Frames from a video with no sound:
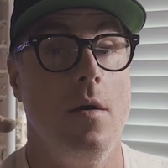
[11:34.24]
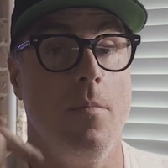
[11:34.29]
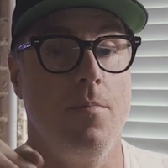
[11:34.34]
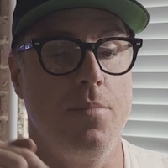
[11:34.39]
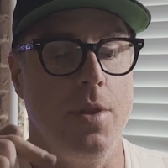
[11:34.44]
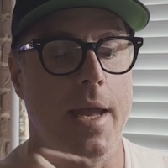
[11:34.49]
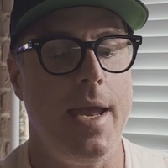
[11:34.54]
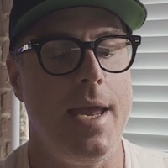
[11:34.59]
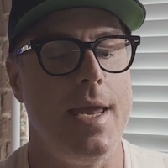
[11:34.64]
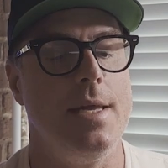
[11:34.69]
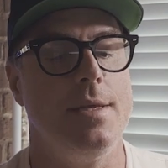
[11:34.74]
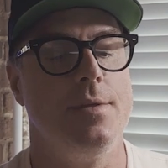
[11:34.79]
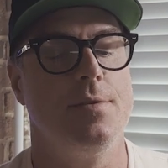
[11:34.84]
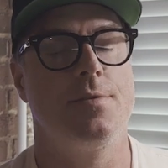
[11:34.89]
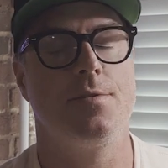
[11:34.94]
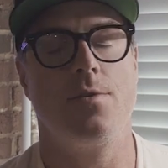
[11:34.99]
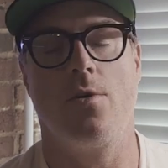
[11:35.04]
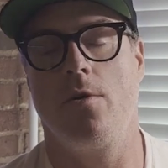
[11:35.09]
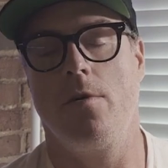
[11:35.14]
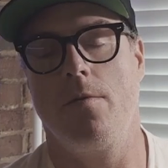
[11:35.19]

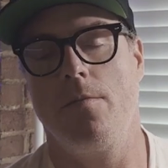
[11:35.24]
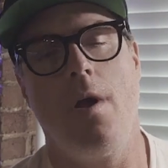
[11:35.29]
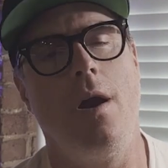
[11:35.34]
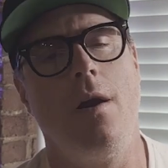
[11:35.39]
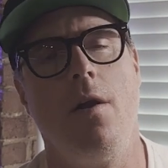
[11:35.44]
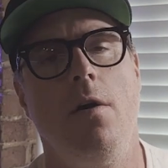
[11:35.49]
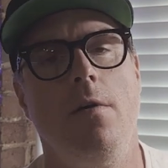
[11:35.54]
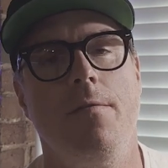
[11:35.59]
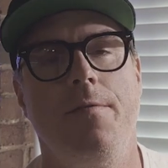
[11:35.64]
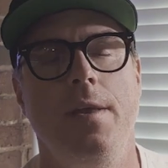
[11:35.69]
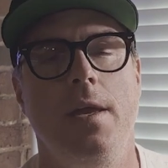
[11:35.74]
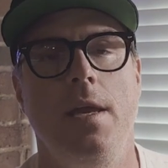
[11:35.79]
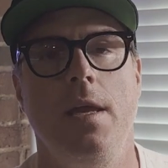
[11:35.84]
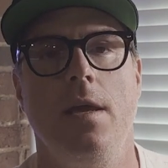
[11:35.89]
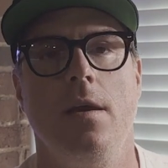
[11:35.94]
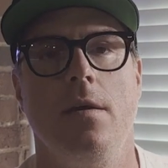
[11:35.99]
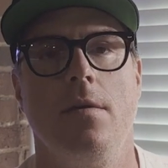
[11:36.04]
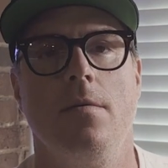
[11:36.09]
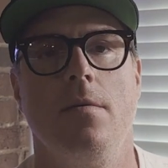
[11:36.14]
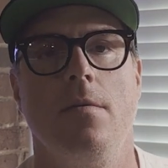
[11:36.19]
blades or not all of
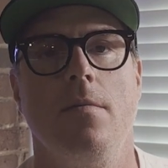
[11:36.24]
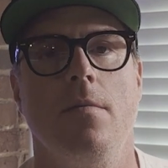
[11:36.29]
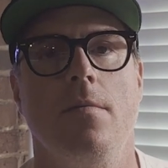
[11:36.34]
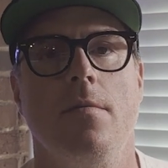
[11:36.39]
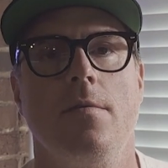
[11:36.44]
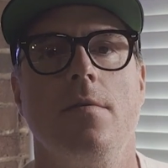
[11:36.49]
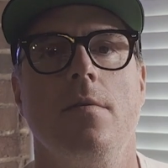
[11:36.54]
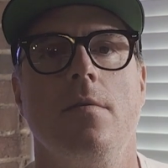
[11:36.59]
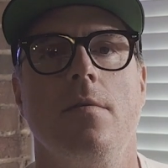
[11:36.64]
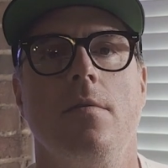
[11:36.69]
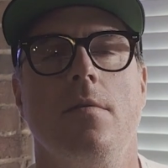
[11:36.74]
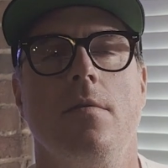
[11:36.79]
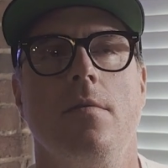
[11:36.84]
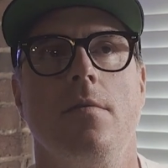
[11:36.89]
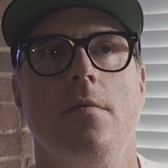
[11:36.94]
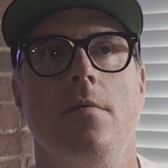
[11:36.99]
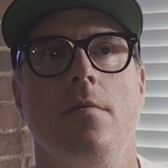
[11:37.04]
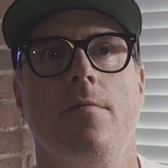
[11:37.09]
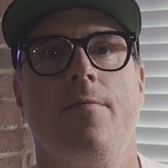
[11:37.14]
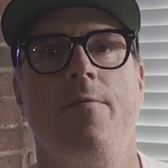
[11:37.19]
the
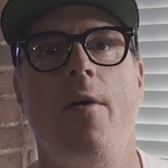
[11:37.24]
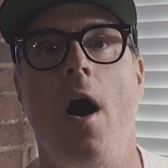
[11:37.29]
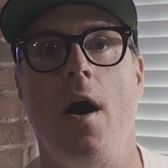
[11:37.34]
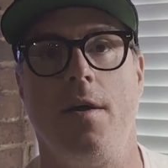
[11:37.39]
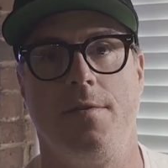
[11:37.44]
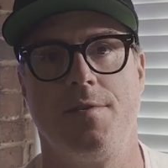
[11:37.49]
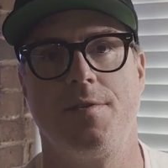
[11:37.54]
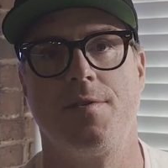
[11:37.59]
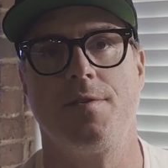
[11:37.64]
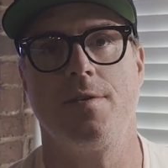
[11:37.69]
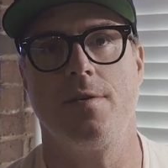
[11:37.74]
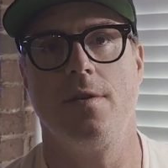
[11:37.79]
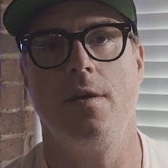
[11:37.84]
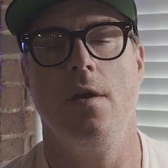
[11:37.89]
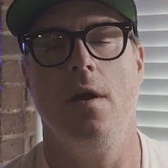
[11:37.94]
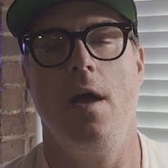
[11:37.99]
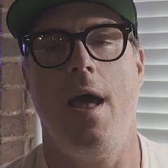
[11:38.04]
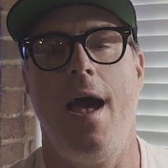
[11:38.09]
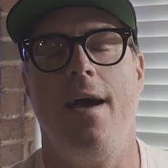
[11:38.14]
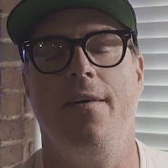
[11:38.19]
fonts
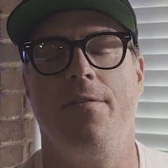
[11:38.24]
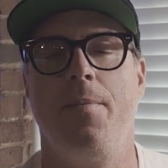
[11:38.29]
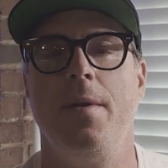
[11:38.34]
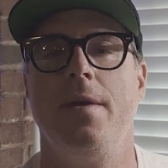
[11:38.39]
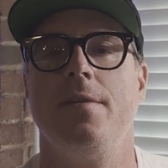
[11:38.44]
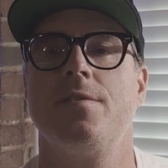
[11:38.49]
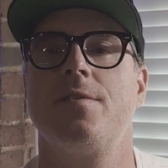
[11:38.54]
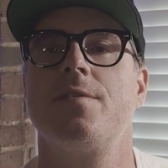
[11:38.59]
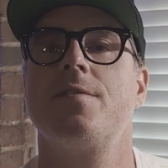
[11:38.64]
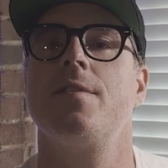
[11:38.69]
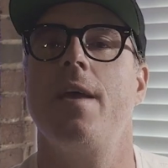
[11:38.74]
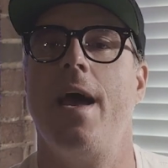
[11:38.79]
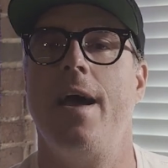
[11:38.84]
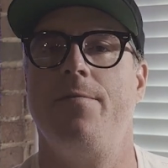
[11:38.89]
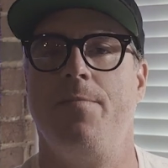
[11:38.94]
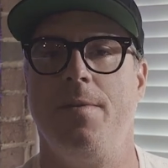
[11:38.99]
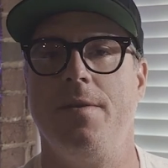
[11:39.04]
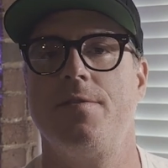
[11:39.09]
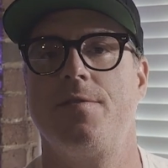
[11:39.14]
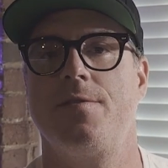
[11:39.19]
have been
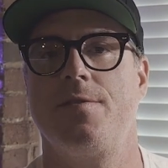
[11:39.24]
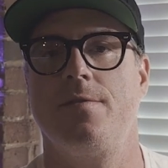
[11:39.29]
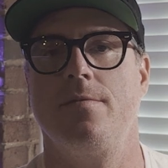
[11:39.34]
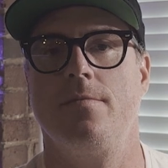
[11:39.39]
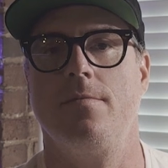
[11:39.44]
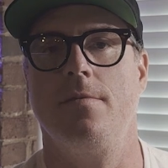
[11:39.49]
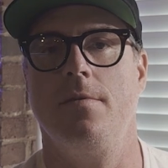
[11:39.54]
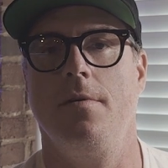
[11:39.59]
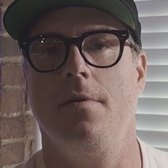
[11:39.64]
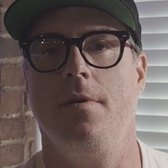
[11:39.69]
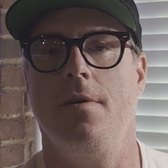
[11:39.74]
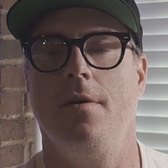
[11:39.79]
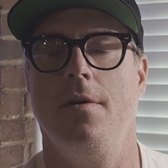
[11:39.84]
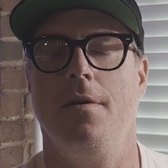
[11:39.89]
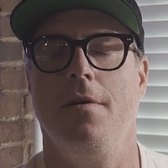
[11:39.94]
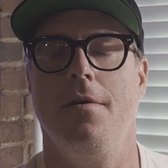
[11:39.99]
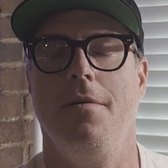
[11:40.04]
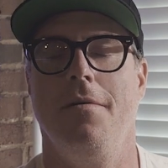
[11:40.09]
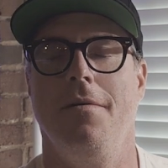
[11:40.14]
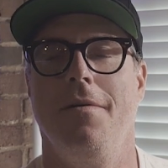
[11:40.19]
have
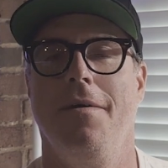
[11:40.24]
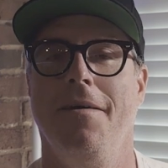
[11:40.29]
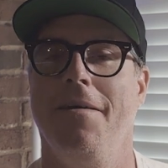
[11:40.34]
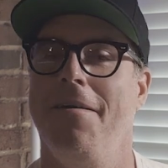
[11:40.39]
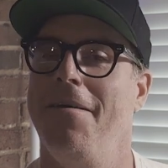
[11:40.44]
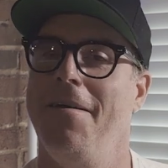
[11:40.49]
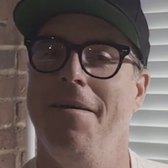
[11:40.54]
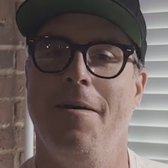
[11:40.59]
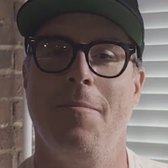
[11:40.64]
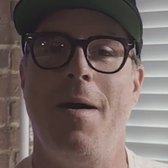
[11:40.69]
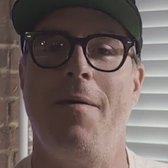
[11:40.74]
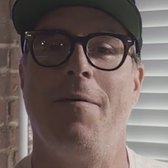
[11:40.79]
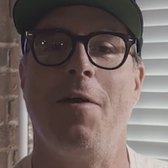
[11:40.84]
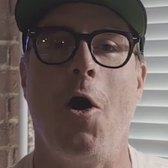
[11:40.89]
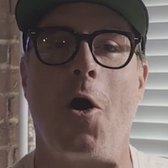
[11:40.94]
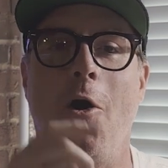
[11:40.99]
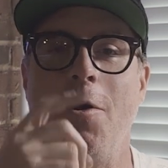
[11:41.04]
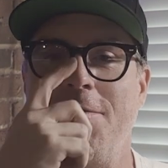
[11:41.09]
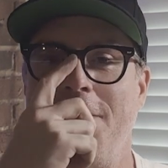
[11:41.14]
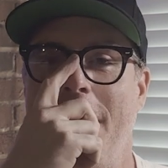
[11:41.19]
been. I'm having
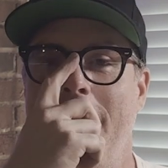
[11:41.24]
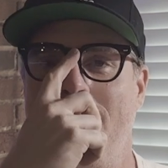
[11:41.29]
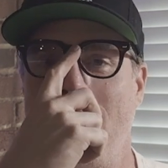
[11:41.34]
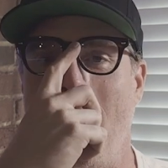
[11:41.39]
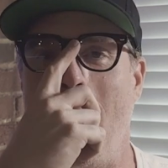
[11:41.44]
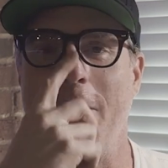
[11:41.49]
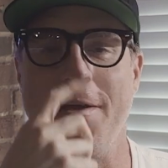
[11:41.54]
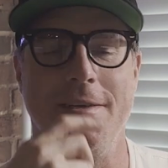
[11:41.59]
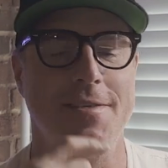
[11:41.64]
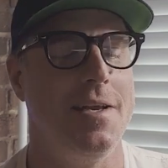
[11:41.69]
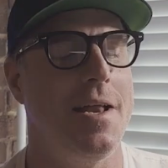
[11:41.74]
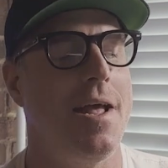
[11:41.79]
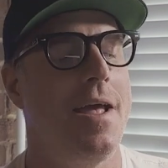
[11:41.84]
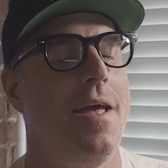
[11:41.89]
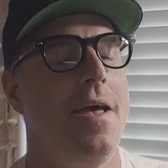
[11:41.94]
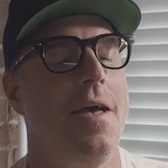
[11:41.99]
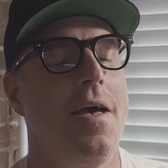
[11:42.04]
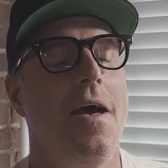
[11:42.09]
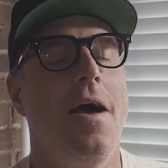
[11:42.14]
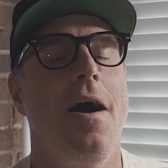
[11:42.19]
a hard time talking today.
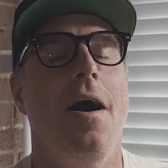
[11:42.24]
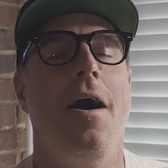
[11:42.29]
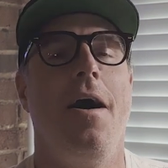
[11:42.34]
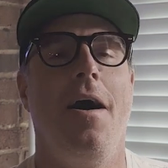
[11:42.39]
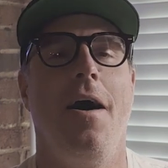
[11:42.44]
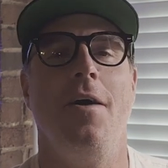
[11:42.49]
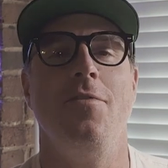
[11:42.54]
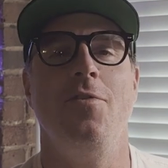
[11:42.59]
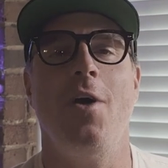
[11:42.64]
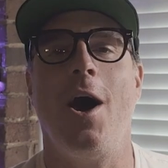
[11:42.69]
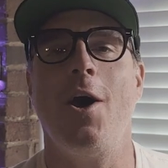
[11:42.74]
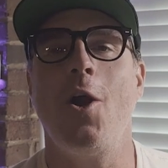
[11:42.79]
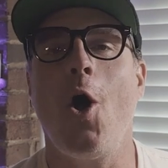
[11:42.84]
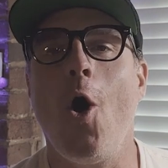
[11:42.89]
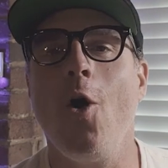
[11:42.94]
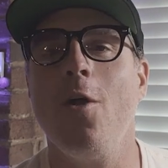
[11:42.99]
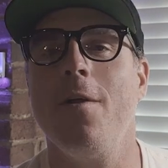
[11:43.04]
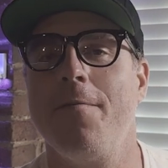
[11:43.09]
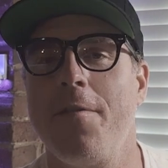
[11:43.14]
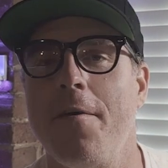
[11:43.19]
Uh, not
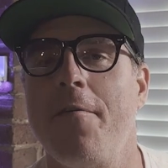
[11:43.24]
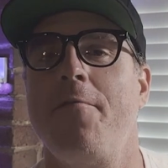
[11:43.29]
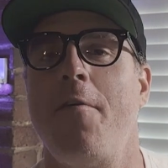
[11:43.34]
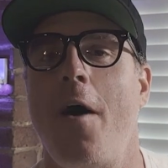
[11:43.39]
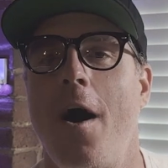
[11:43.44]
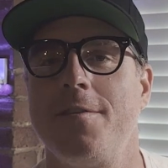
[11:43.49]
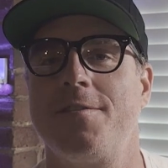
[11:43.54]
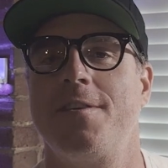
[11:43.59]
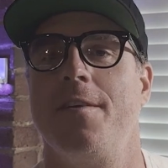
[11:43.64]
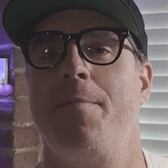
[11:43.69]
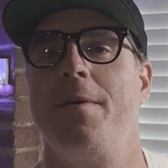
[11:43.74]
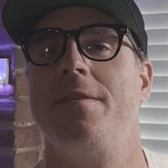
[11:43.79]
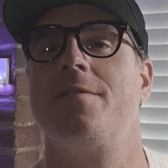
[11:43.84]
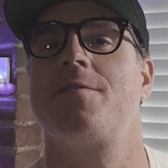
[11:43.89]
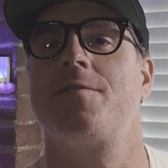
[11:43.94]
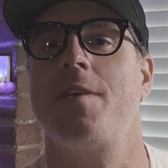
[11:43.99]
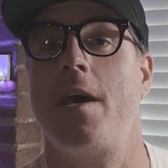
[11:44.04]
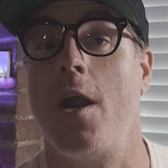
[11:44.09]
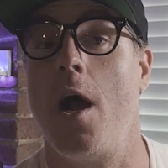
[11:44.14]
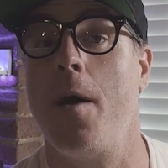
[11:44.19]
all of the fonts have been
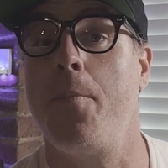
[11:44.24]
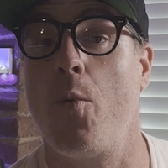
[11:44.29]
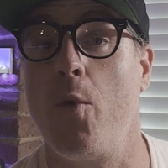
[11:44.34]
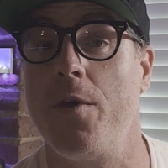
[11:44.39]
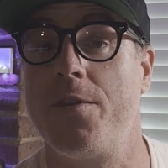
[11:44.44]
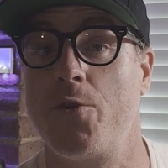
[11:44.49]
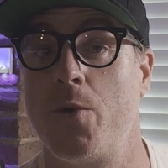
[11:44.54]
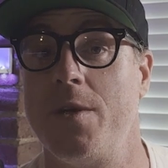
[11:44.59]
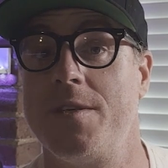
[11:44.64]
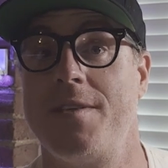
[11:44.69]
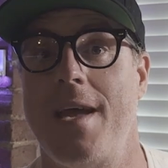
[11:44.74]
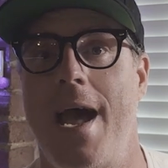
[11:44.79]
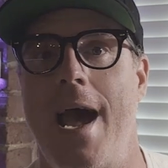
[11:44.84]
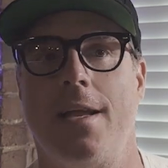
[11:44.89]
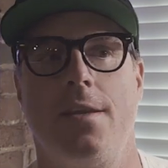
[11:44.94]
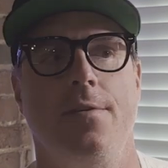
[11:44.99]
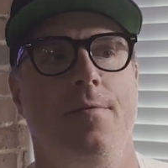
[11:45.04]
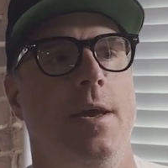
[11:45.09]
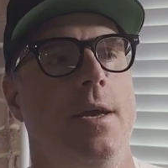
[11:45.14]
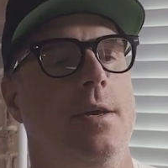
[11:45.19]
set up with twist to
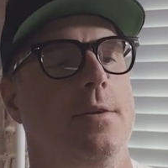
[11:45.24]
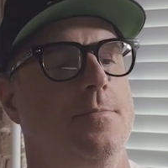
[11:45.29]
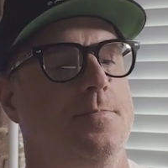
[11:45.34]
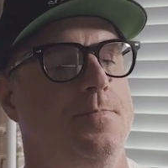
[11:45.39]
activate.